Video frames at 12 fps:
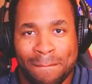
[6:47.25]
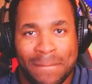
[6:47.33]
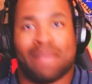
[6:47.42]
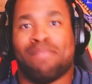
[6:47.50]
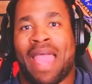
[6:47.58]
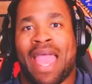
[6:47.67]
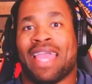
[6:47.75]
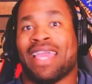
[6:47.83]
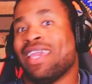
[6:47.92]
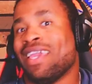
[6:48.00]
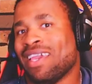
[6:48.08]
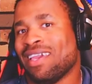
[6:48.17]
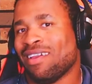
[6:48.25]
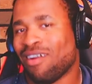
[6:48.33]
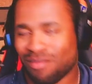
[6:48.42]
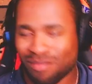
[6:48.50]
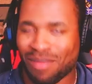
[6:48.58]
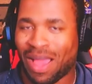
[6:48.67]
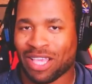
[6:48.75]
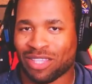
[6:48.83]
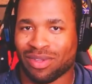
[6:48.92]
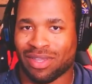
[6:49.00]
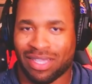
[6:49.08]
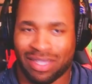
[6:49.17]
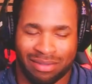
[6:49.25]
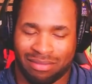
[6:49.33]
Big Bang actually